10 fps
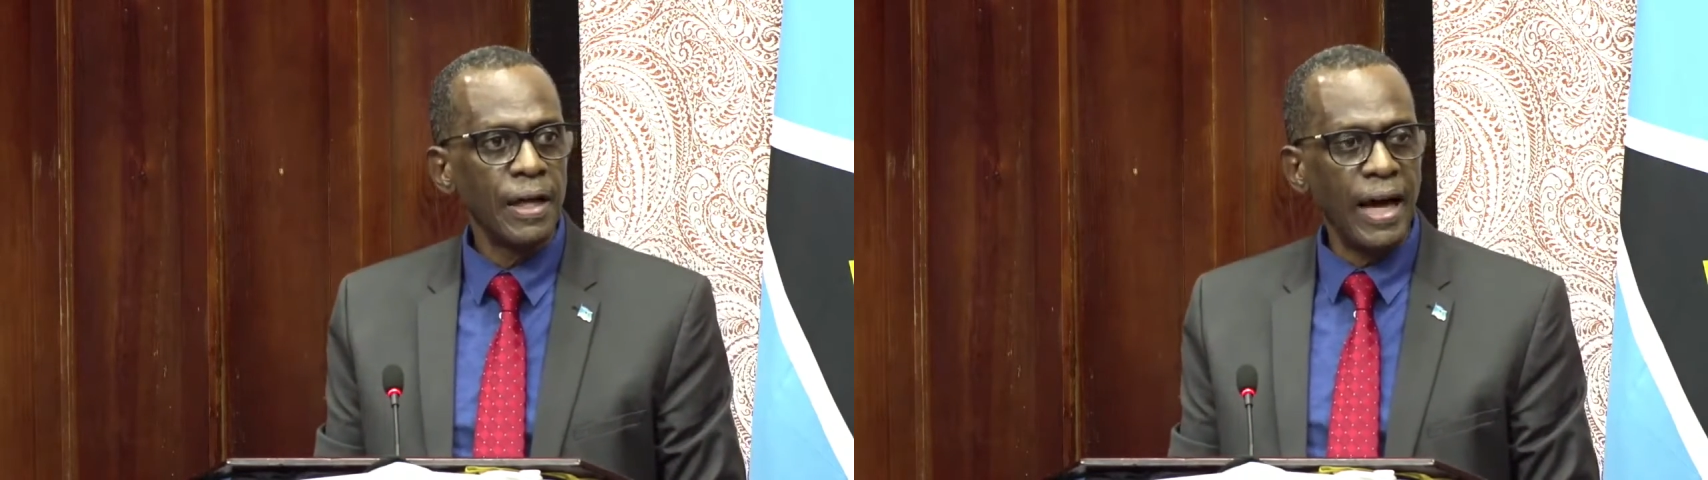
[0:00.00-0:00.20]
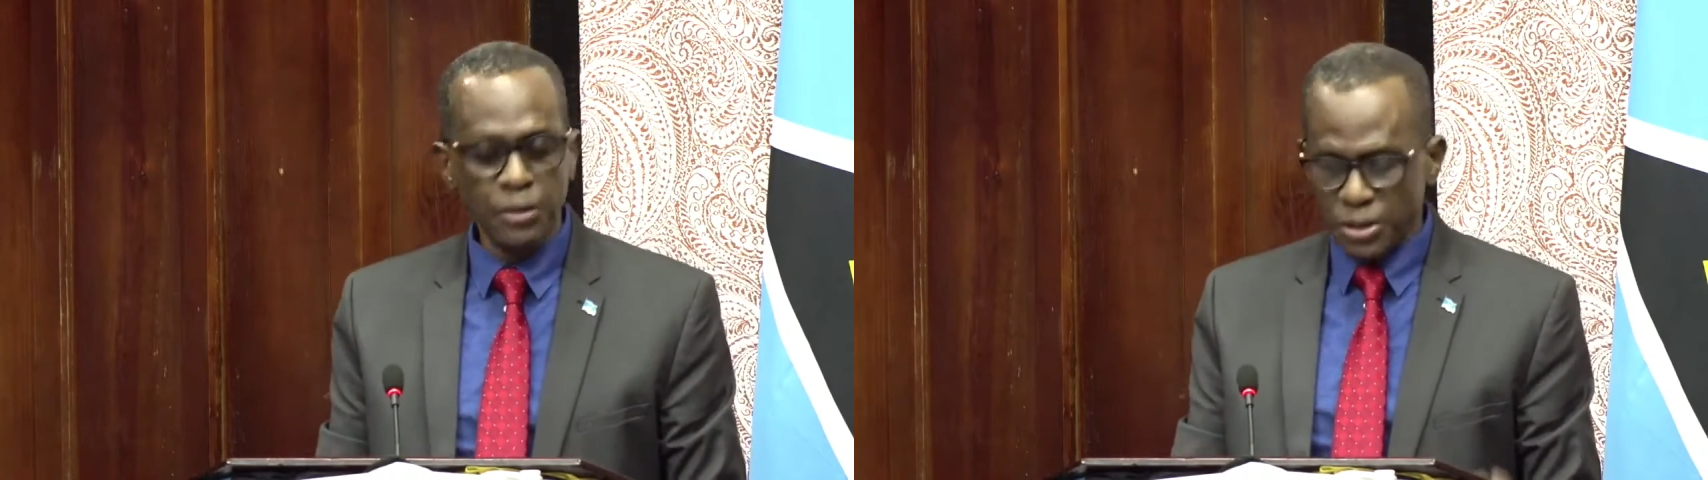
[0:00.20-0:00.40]

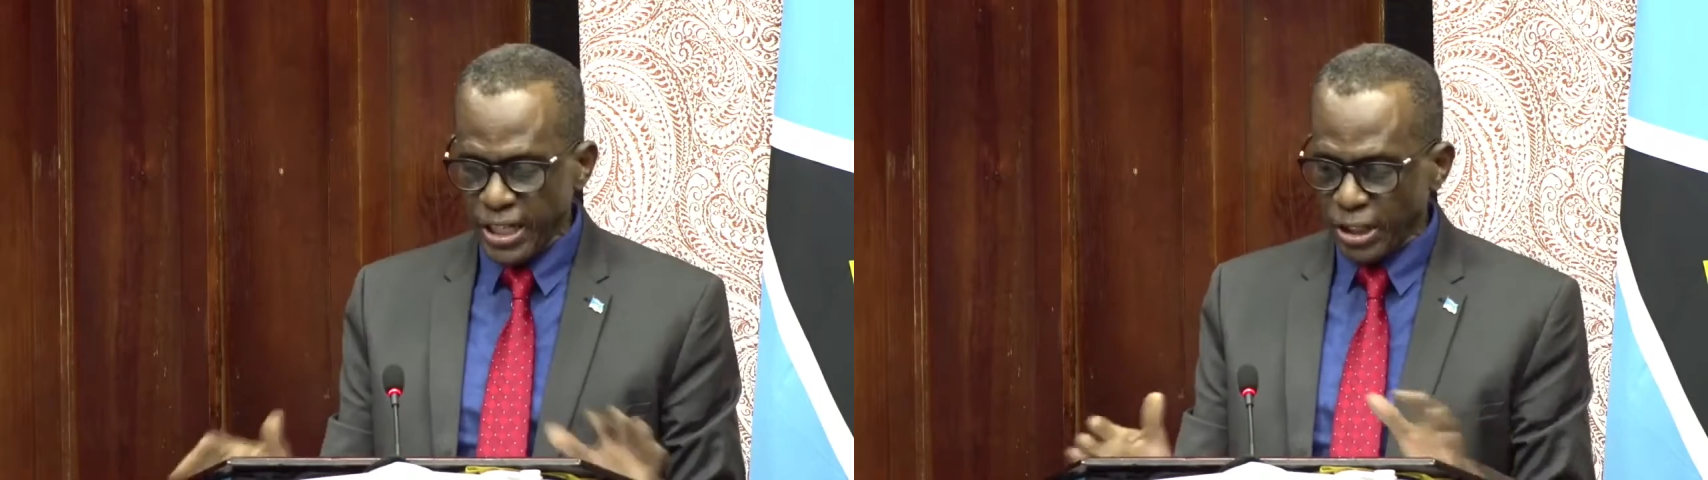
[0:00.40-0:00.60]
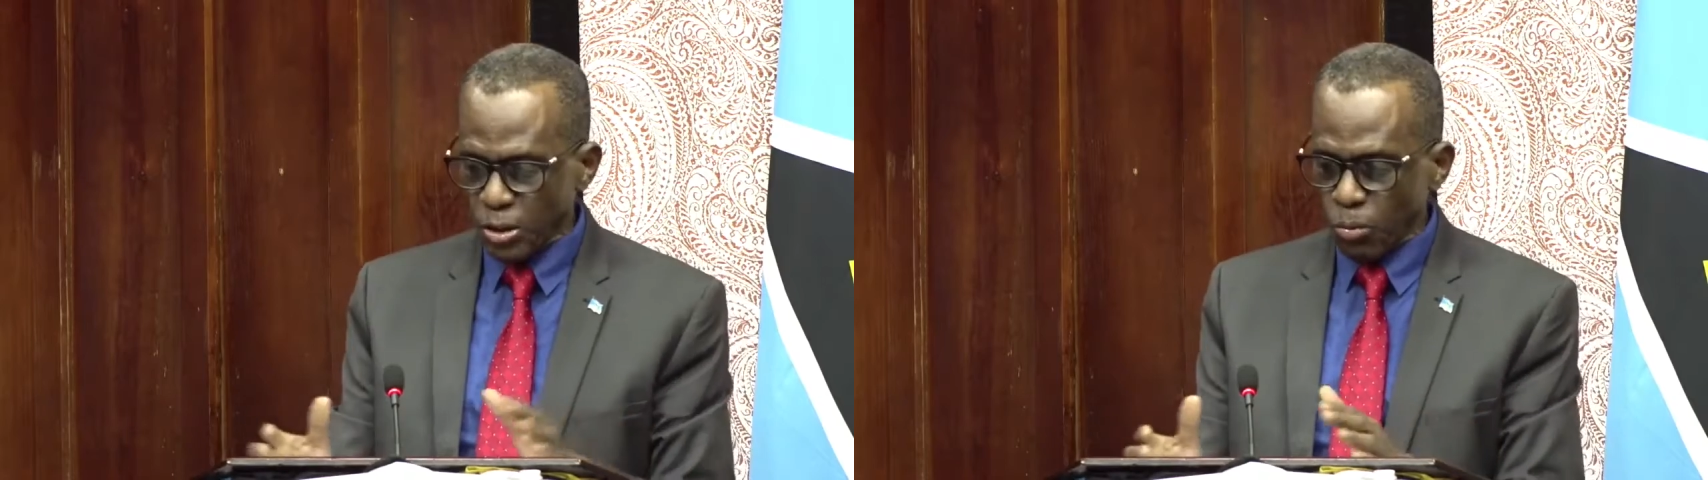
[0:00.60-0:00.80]
And you take
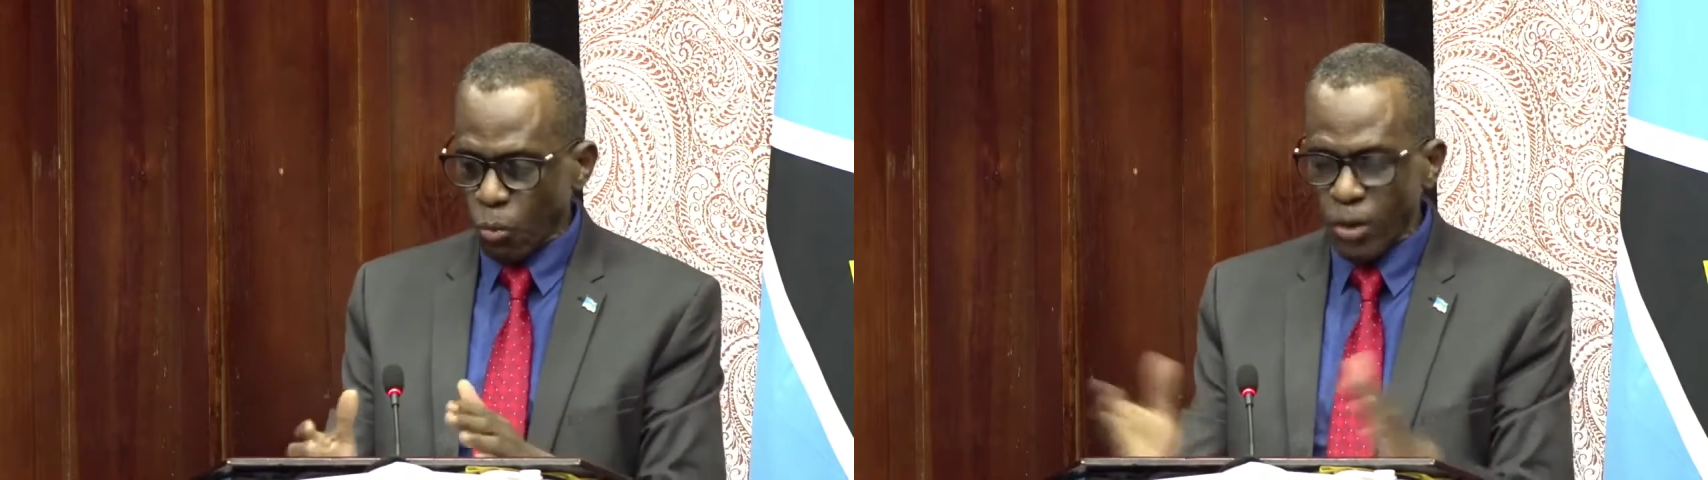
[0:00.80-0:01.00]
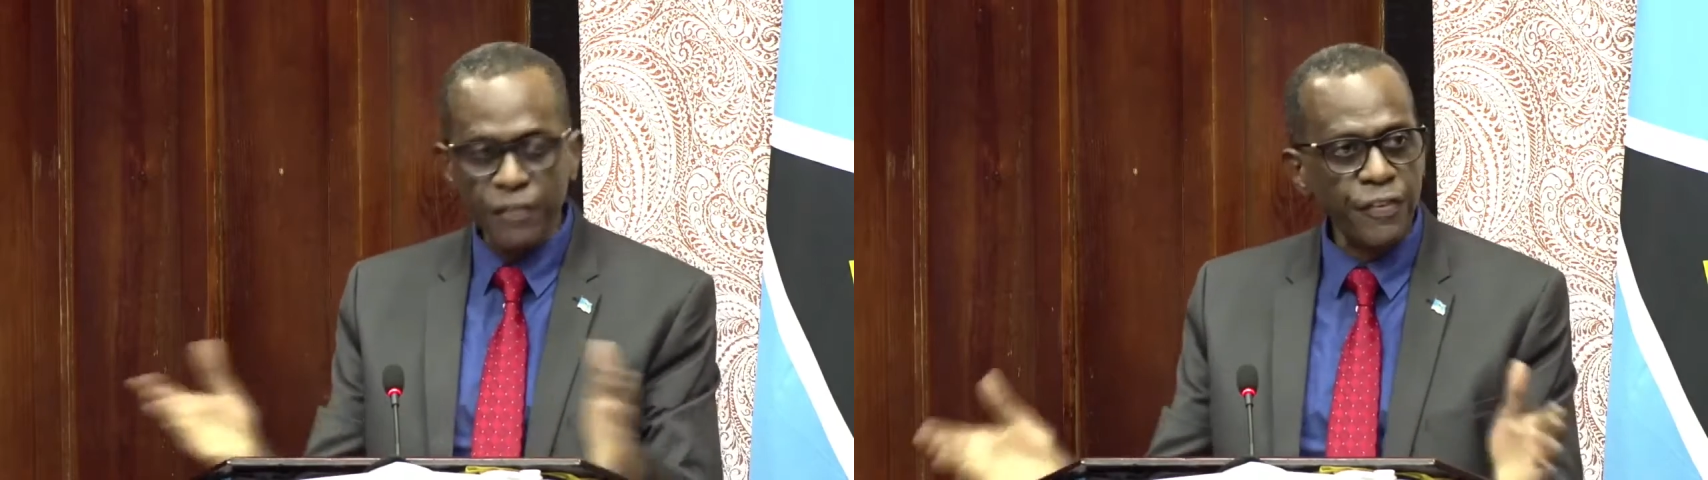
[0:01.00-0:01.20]
that to
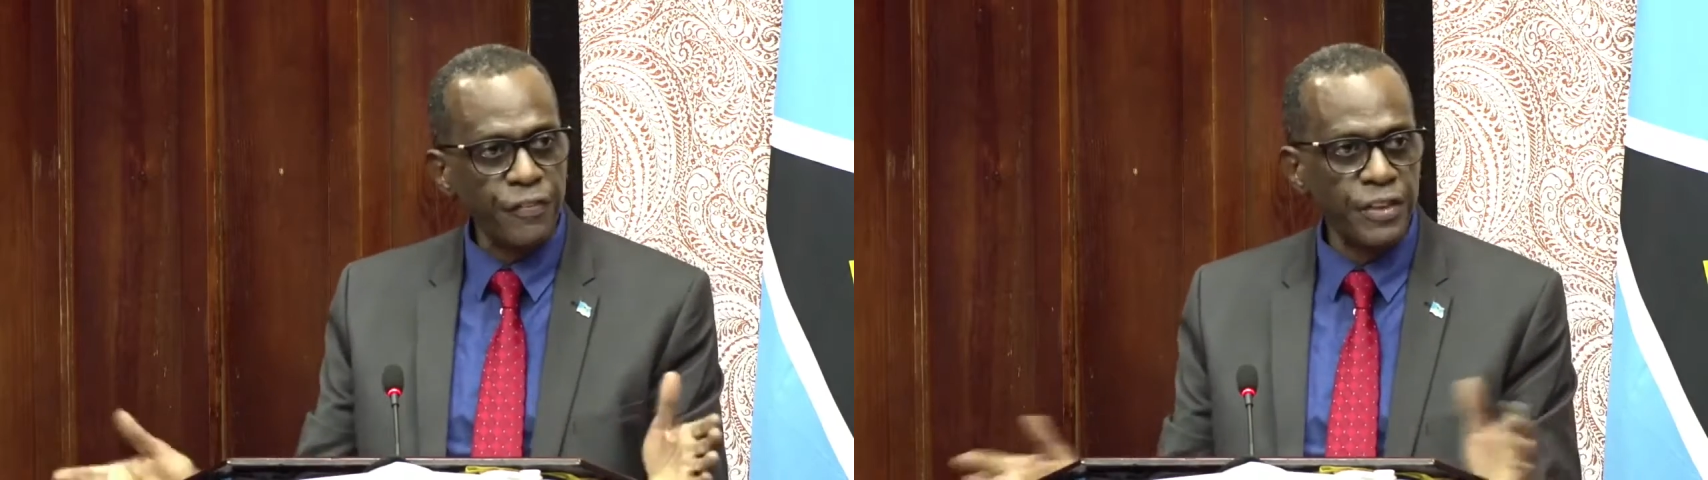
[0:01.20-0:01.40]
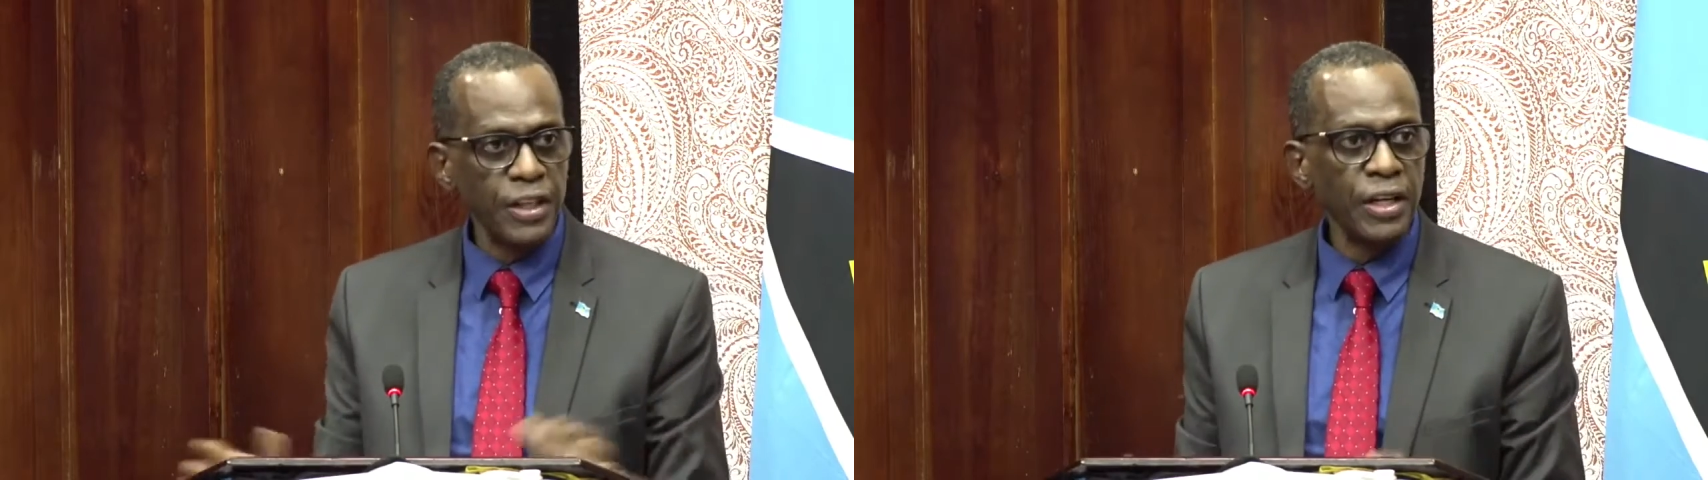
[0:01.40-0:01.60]

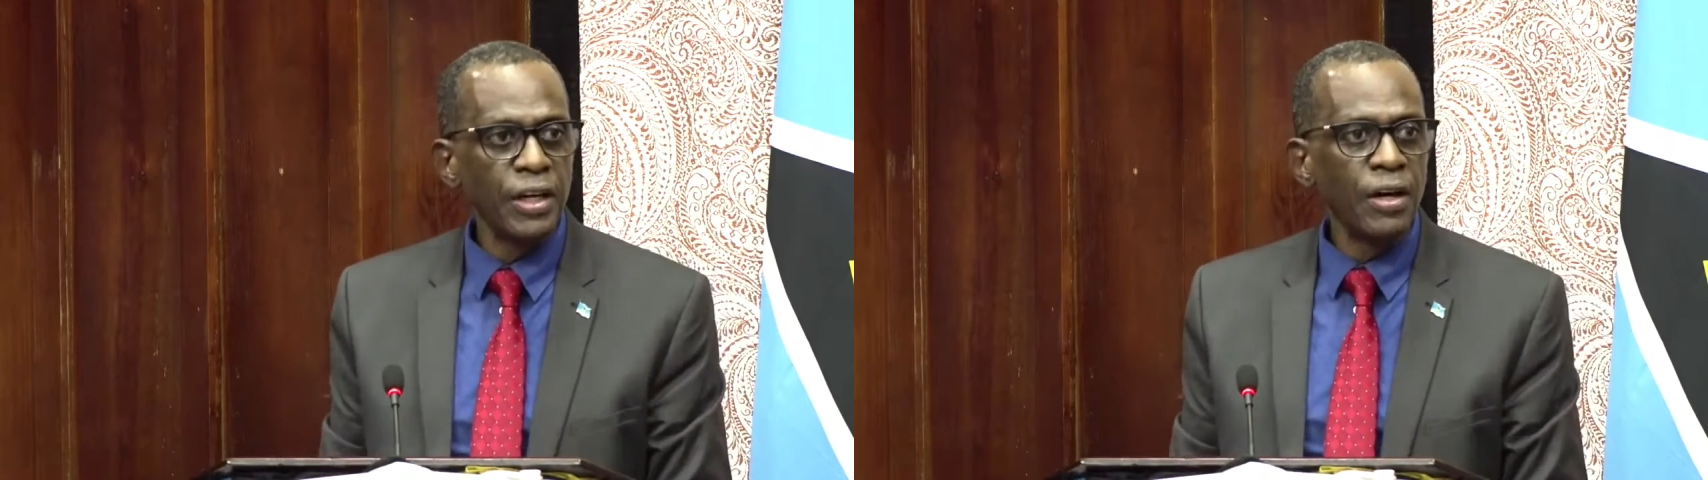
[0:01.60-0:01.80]
150